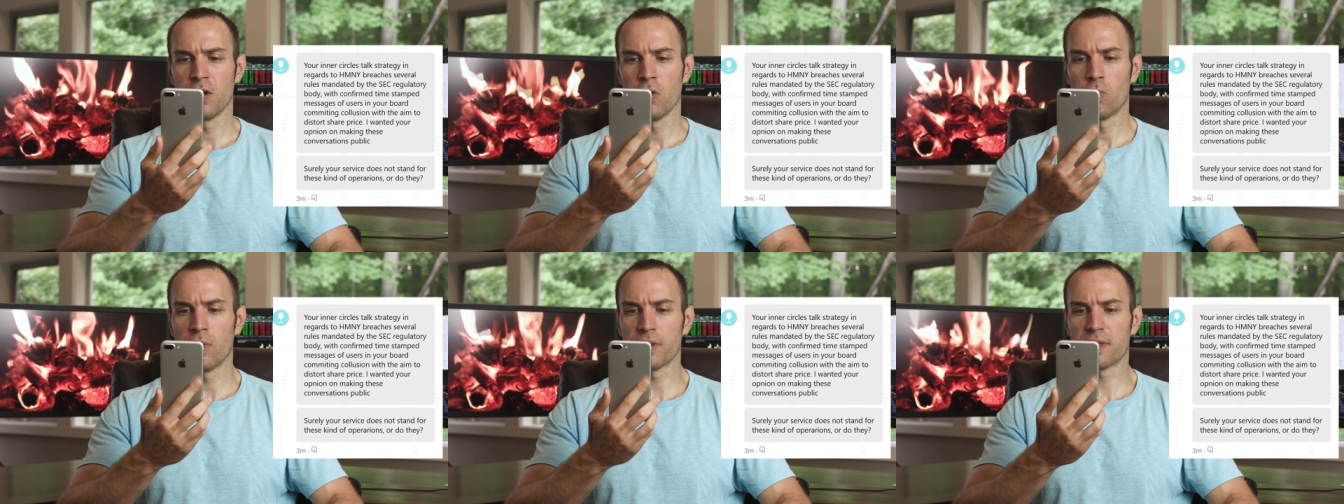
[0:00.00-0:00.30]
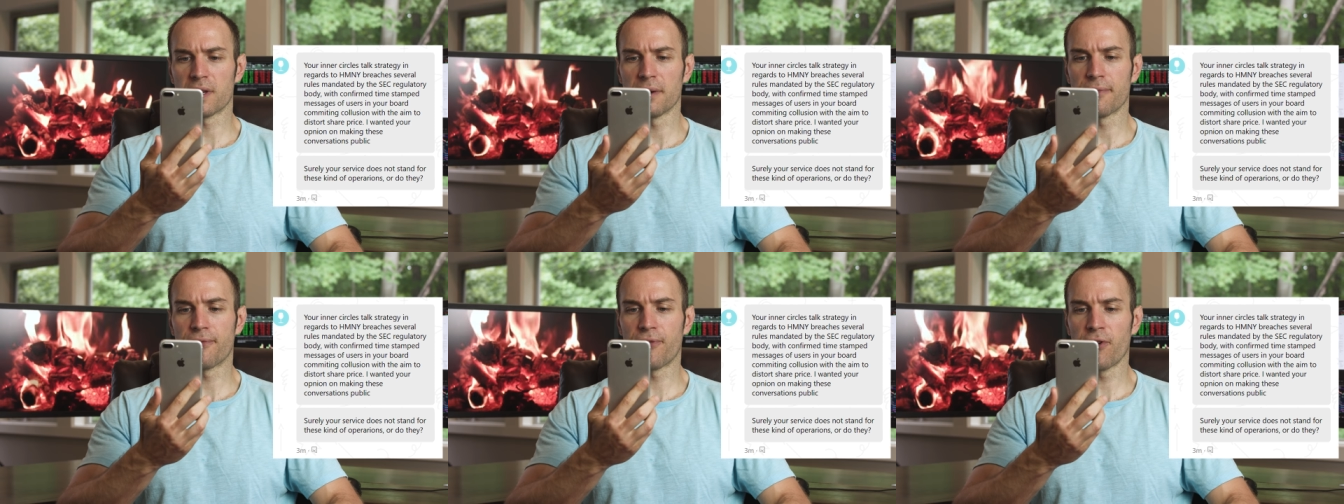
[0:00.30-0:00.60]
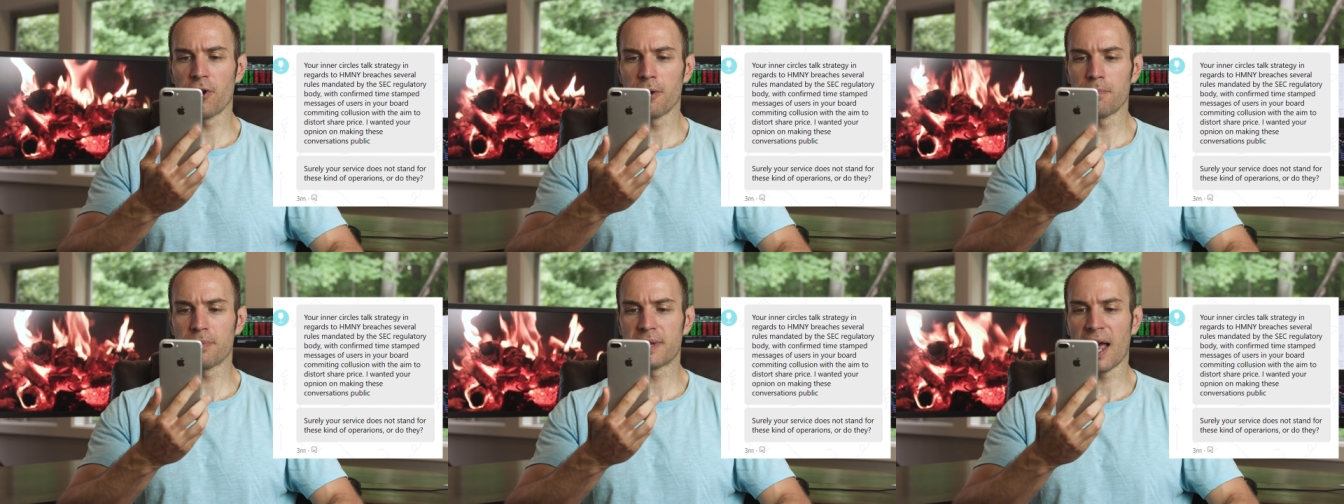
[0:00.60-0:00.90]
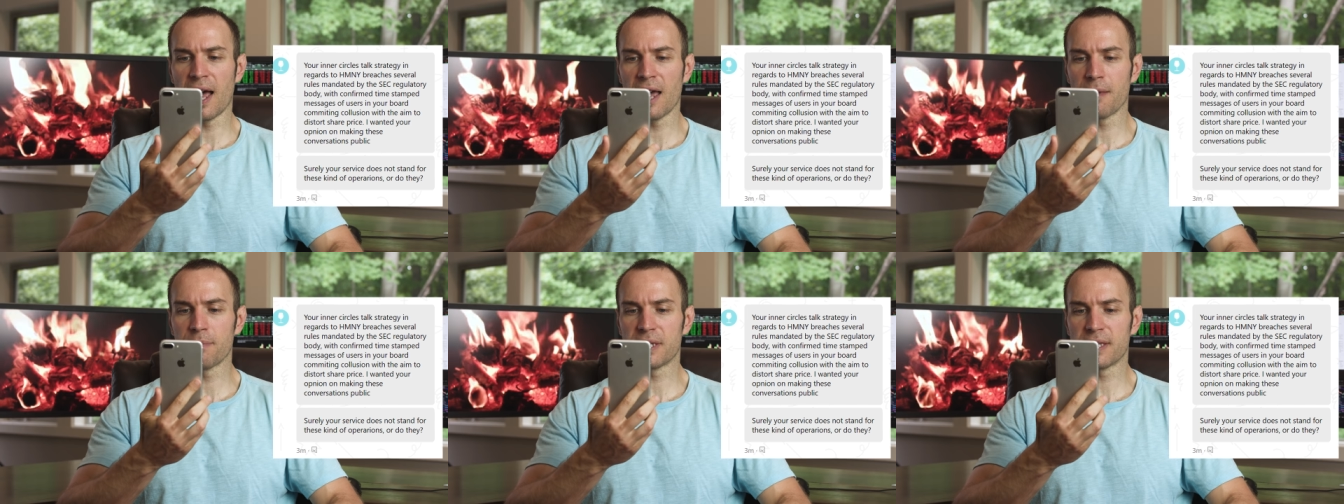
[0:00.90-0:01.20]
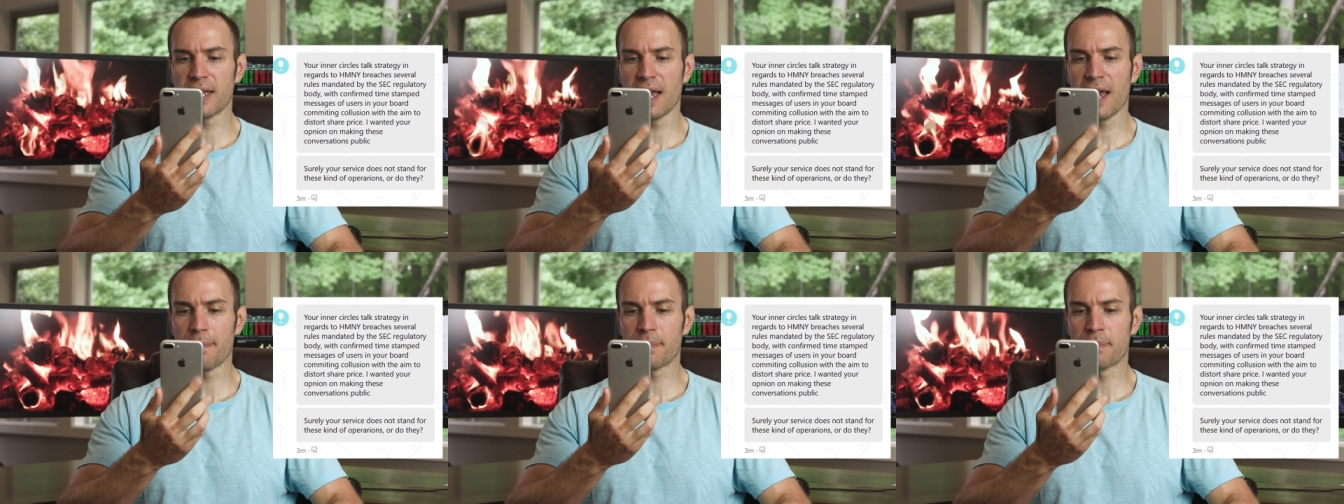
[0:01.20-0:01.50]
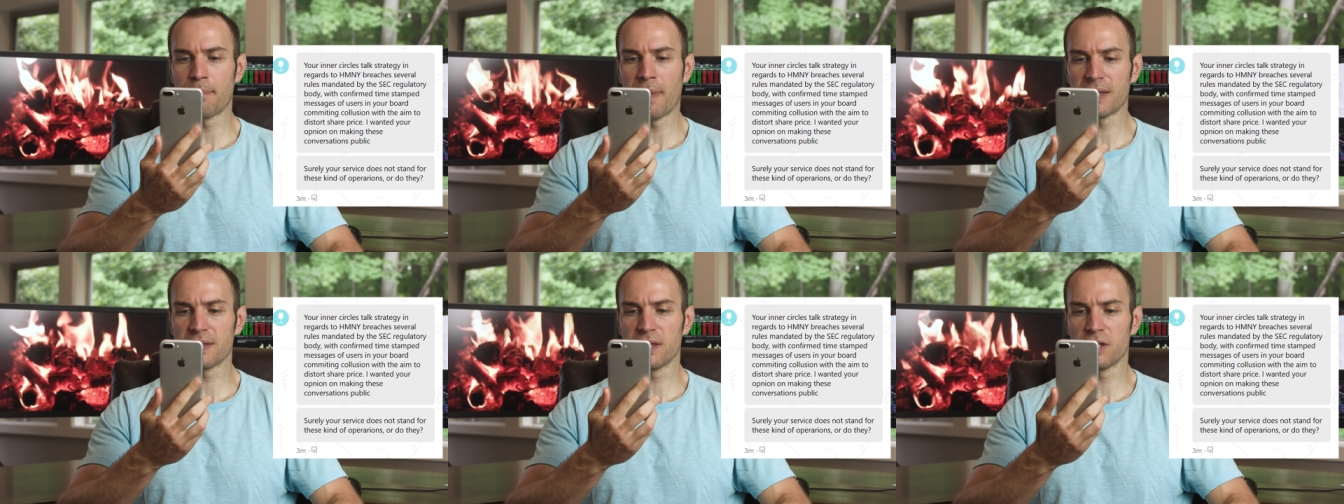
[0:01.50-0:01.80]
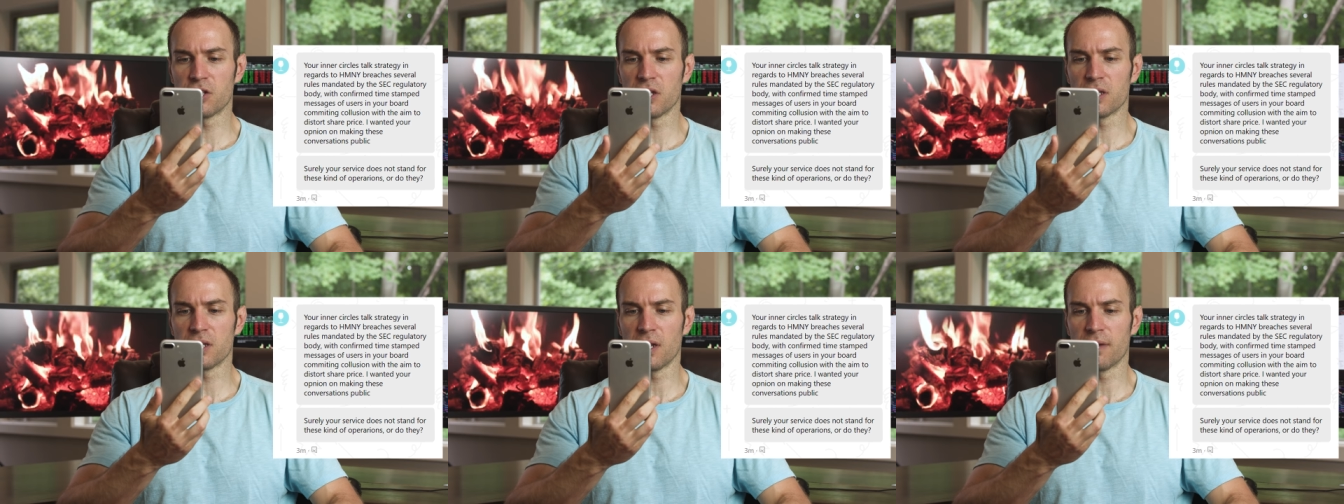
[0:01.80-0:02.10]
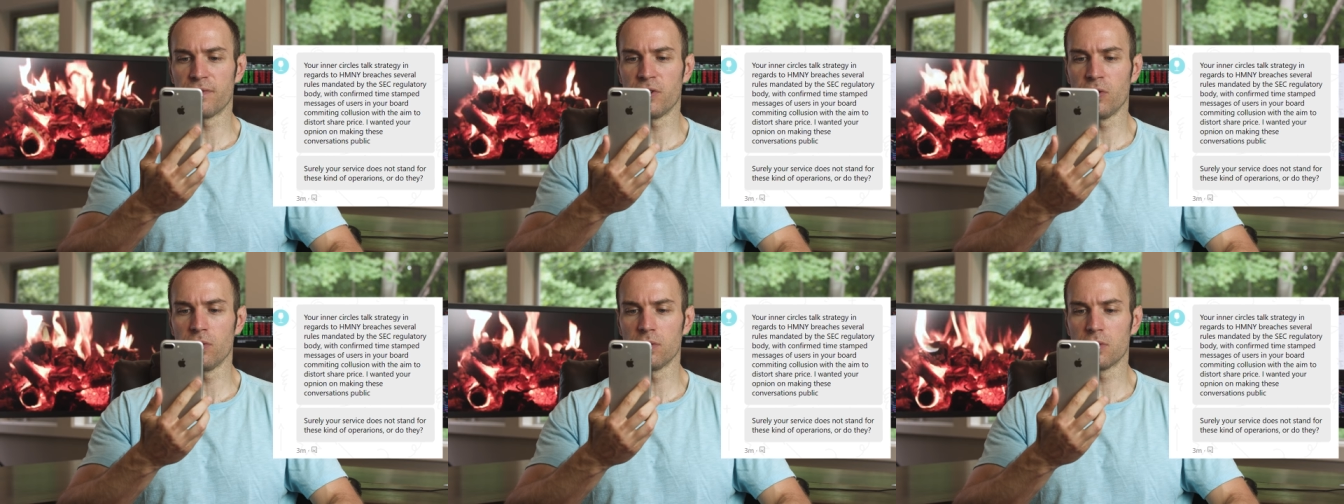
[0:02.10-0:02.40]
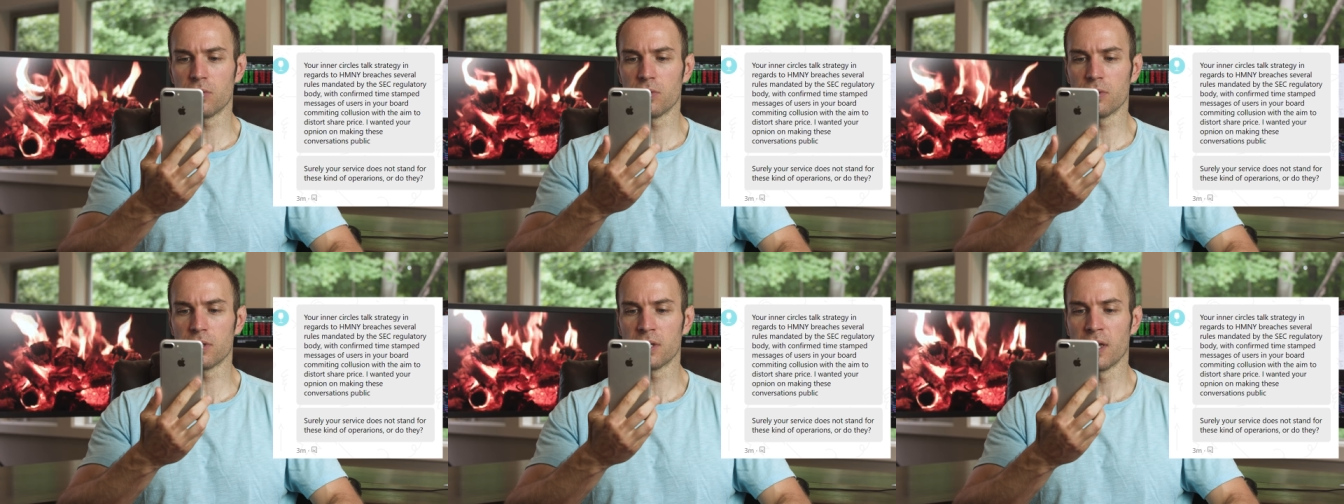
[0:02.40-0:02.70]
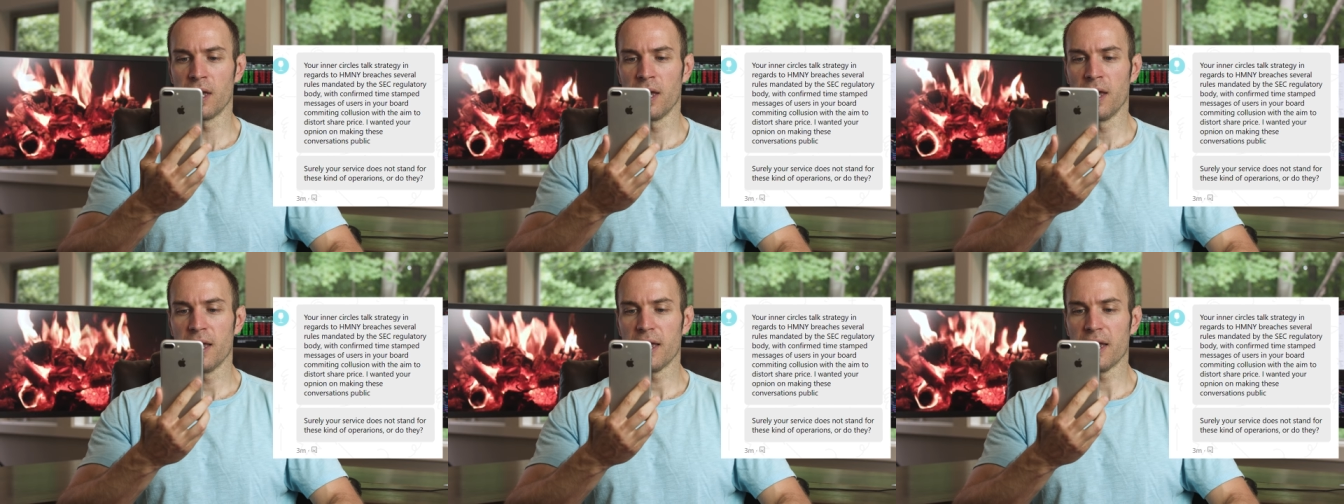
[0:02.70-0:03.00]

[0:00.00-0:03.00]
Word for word: With confirmed timestamped messages of users